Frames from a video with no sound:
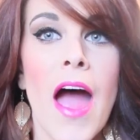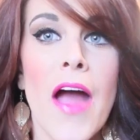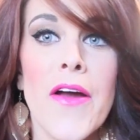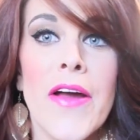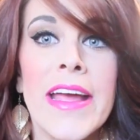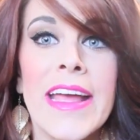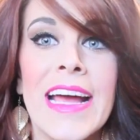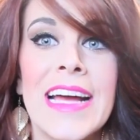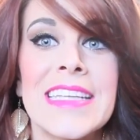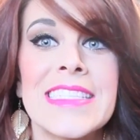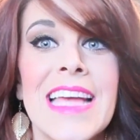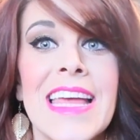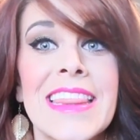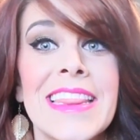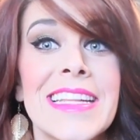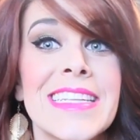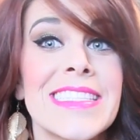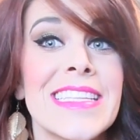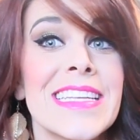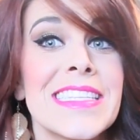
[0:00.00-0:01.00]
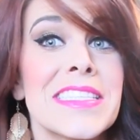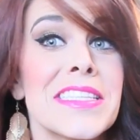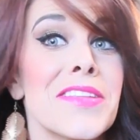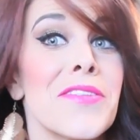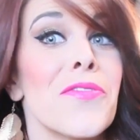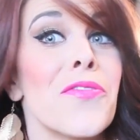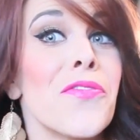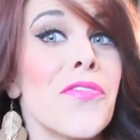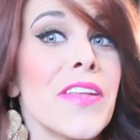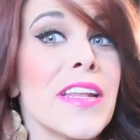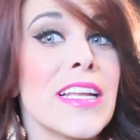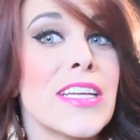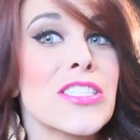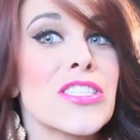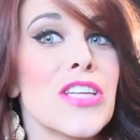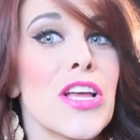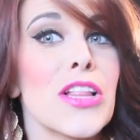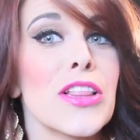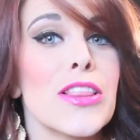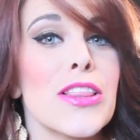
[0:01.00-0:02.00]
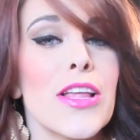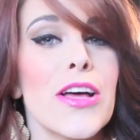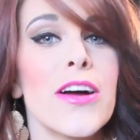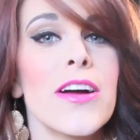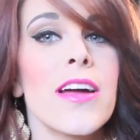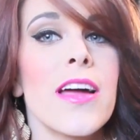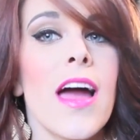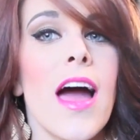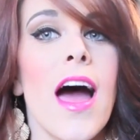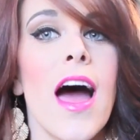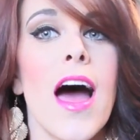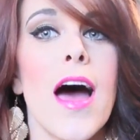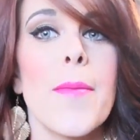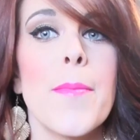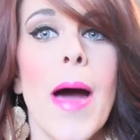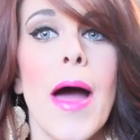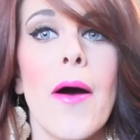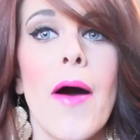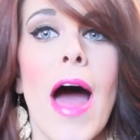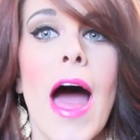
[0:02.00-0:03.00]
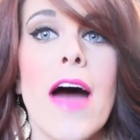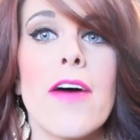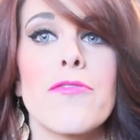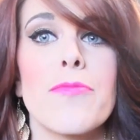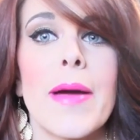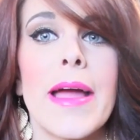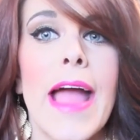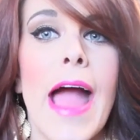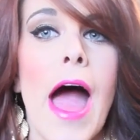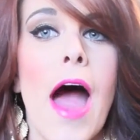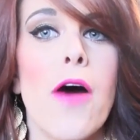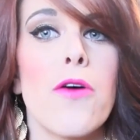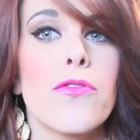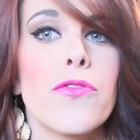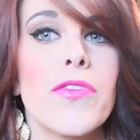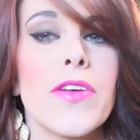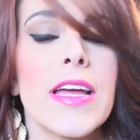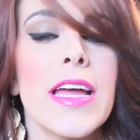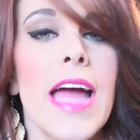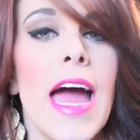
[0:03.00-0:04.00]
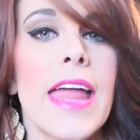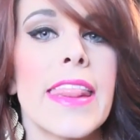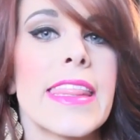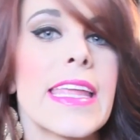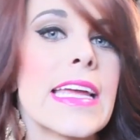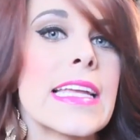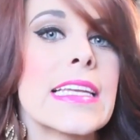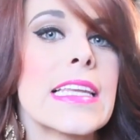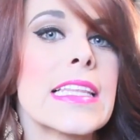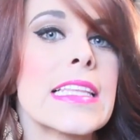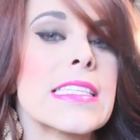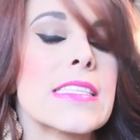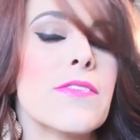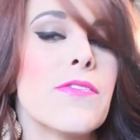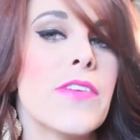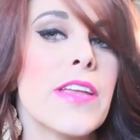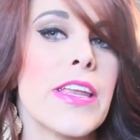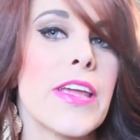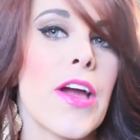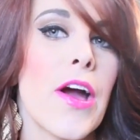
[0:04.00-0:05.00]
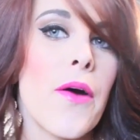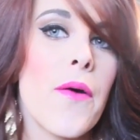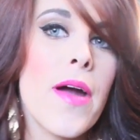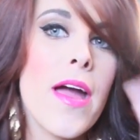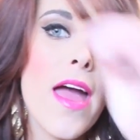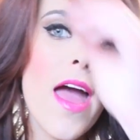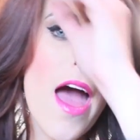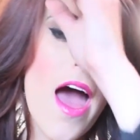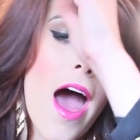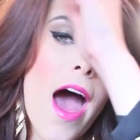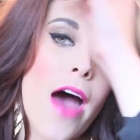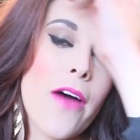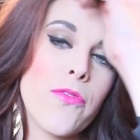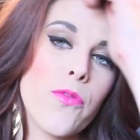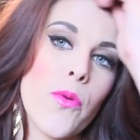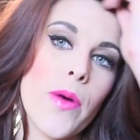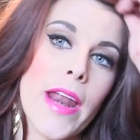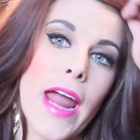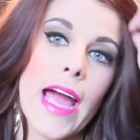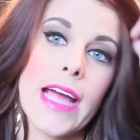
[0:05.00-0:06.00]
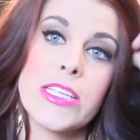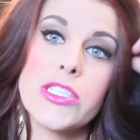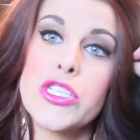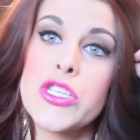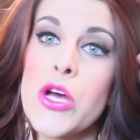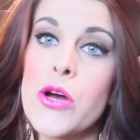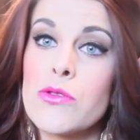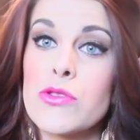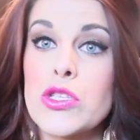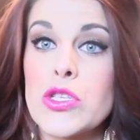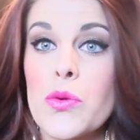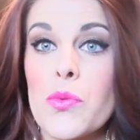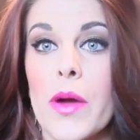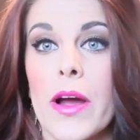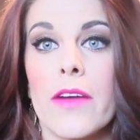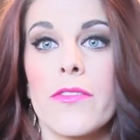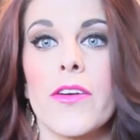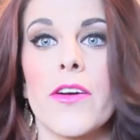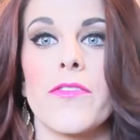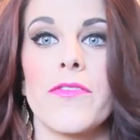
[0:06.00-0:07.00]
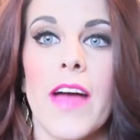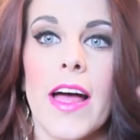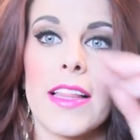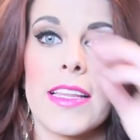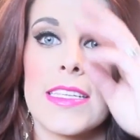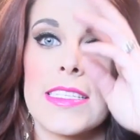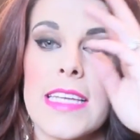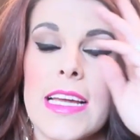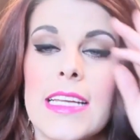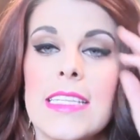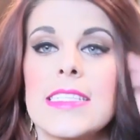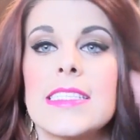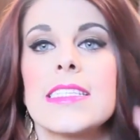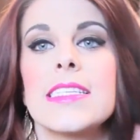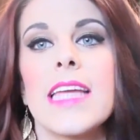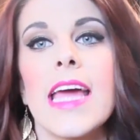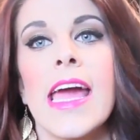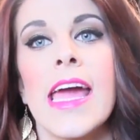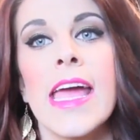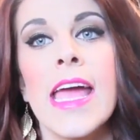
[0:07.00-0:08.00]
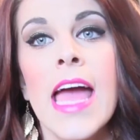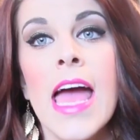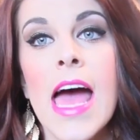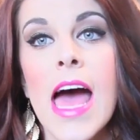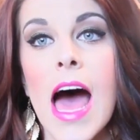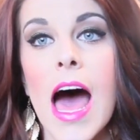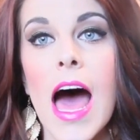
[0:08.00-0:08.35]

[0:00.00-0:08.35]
Alright guys, and this is the finished look. I'll have my outfit at the end of this video of what I chose to wear for Valentine's Day.